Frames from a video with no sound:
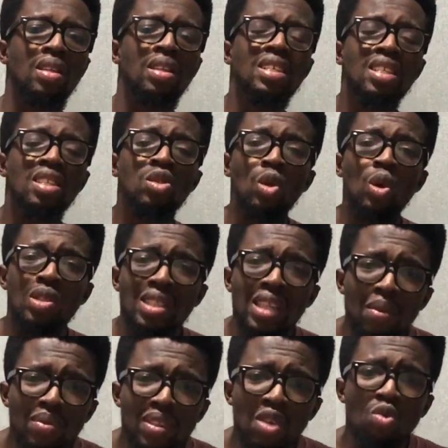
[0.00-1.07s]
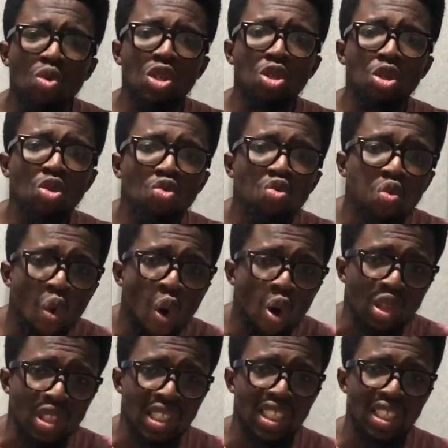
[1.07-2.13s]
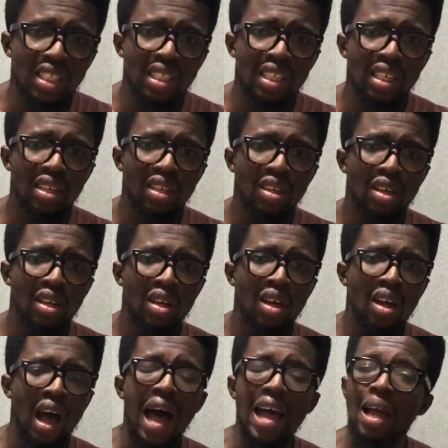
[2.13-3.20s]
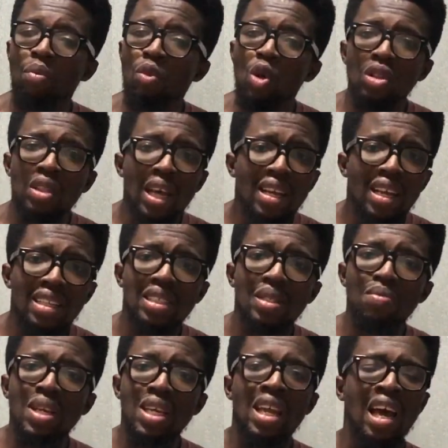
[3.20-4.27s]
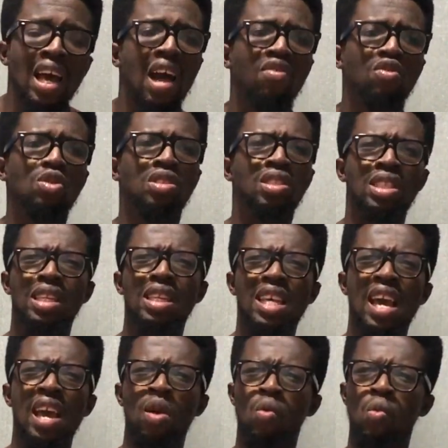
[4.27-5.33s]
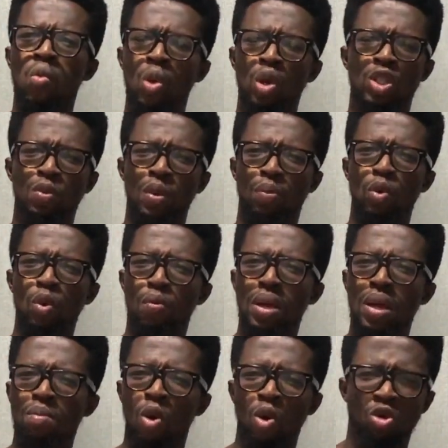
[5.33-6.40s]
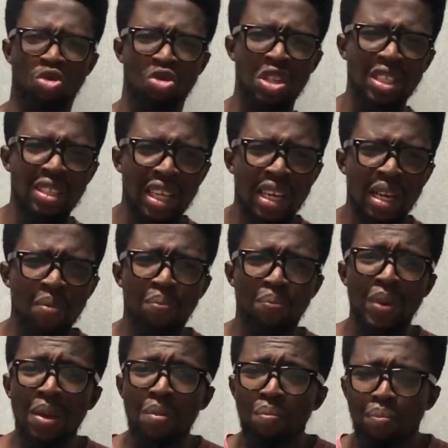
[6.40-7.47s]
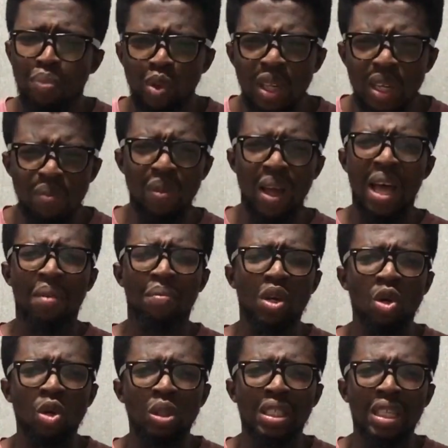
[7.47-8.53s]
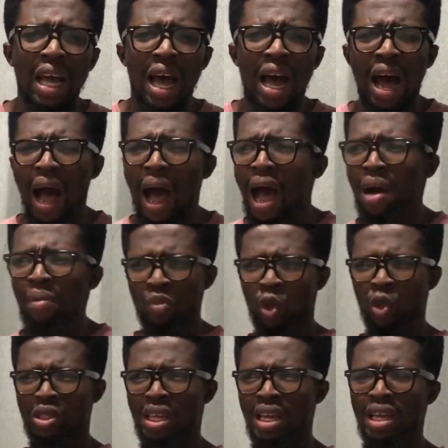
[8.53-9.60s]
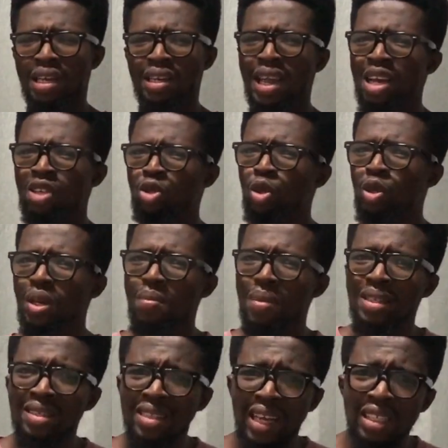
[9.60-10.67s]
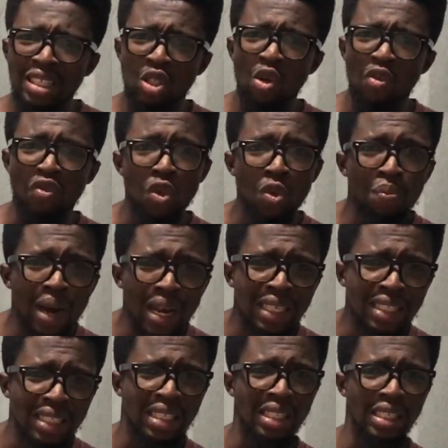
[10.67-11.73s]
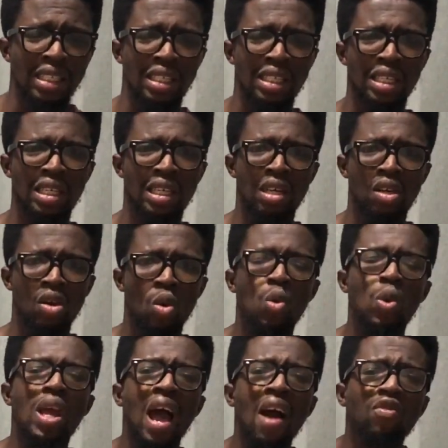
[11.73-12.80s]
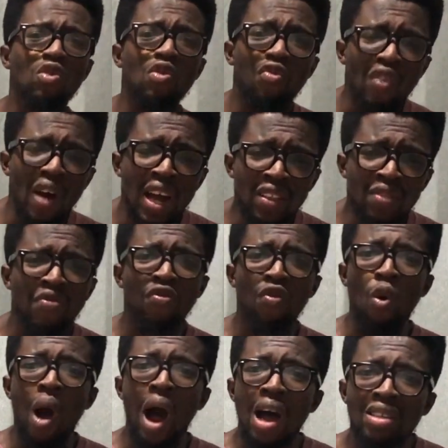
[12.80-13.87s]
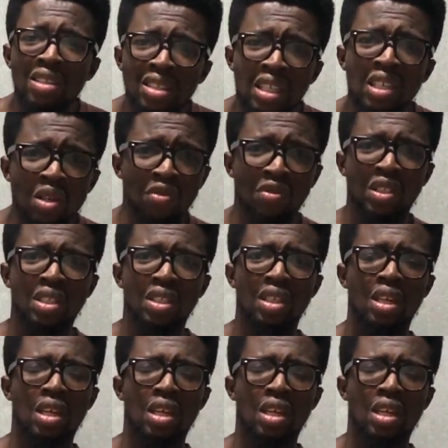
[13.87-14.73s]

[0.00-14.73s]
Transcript: This is not something we should watch. I am not there doesn't mean I have to sit here and watch people being maltreated and being bullied because I'm not there. That's not the mentality of humanity. We have to fight for ourselves.